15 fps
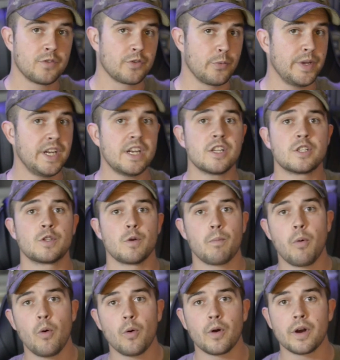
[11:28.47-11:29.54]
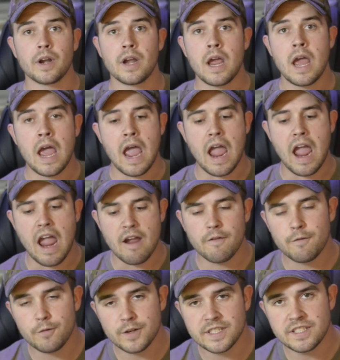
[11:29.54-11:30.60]
So we need to support
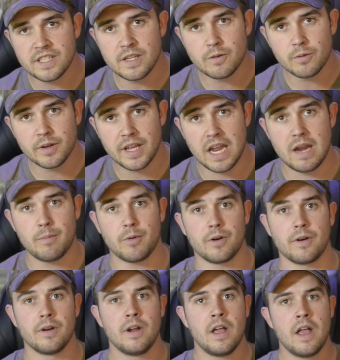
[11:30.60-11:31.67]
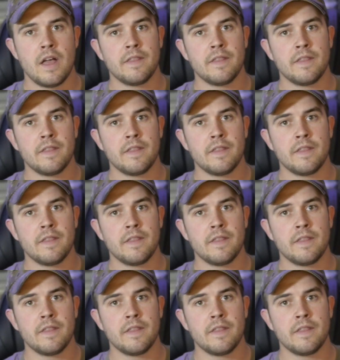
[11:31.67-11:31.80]
every single gamer